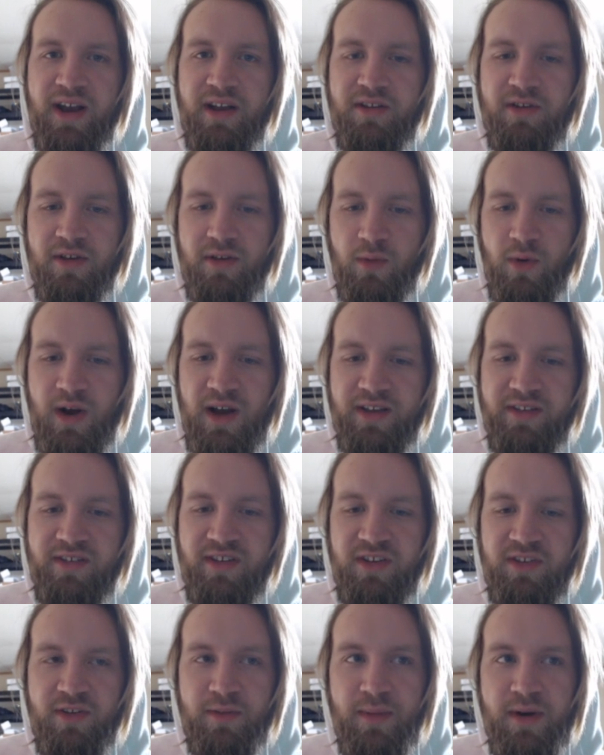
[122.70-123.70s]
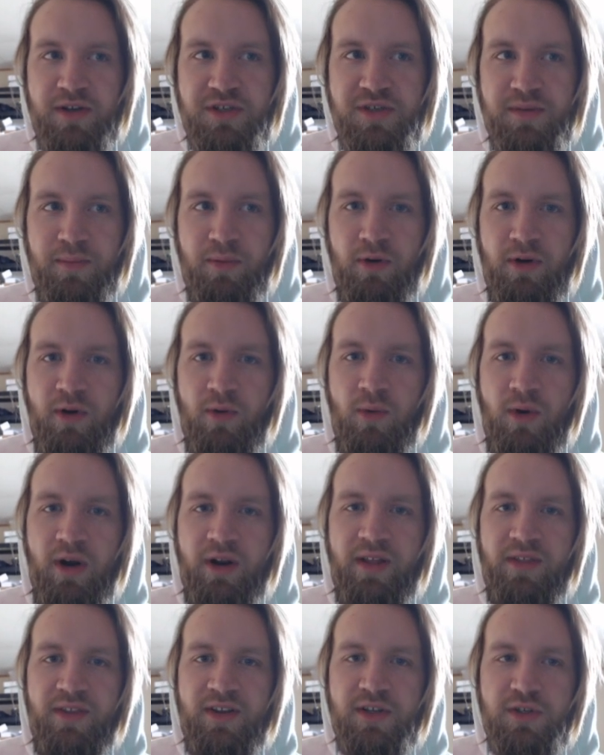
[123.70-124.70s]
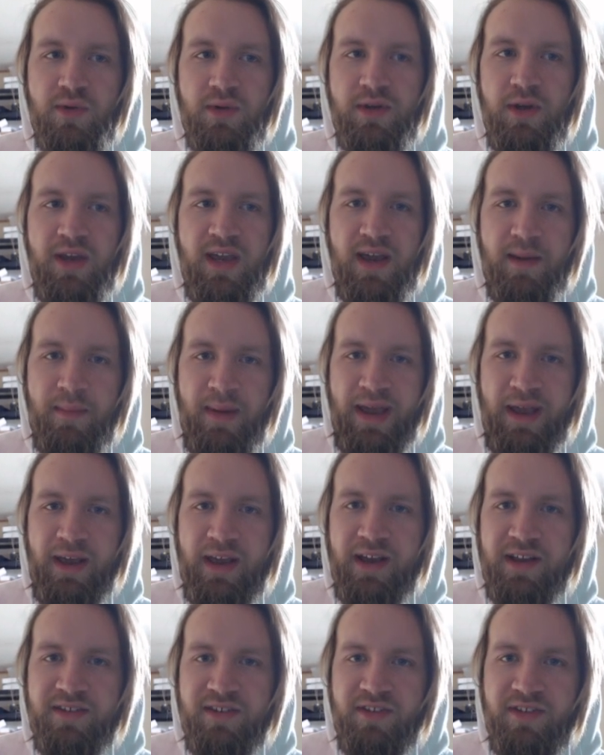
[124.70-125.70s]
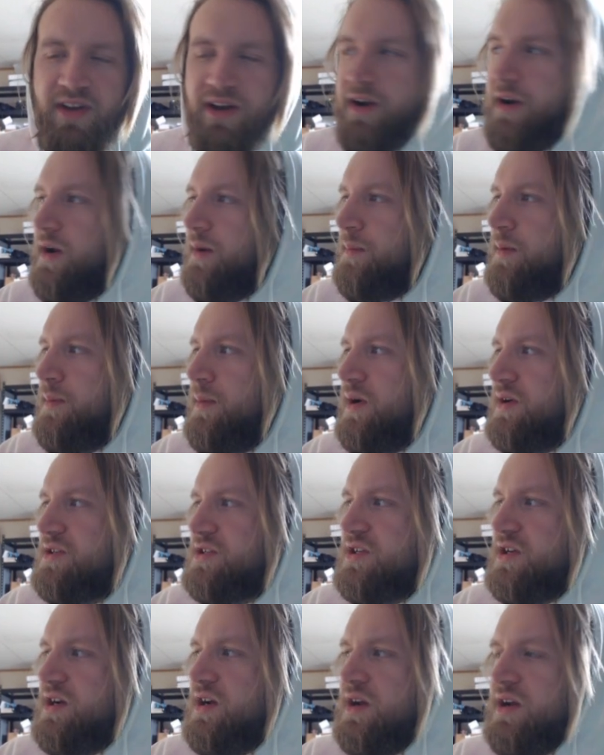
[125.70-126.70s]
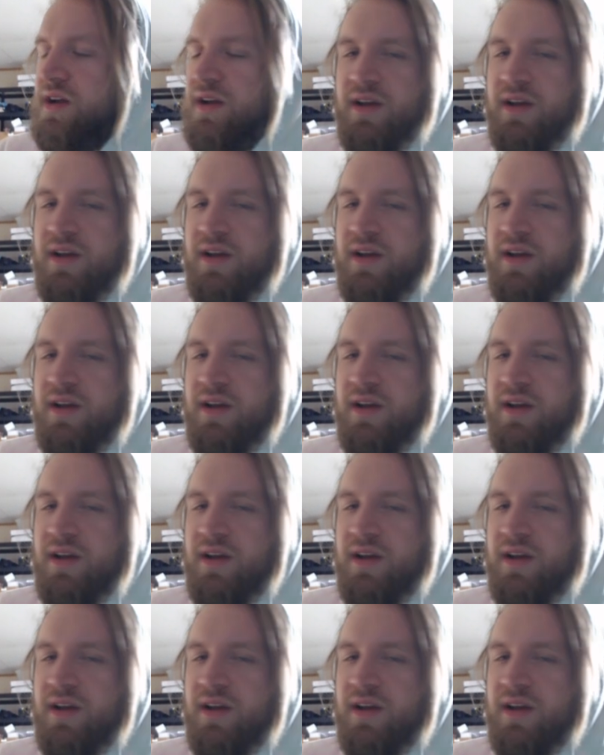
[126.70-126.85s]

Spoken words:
XYZ is the most important one, and this one you can't make it because it's not a number monster.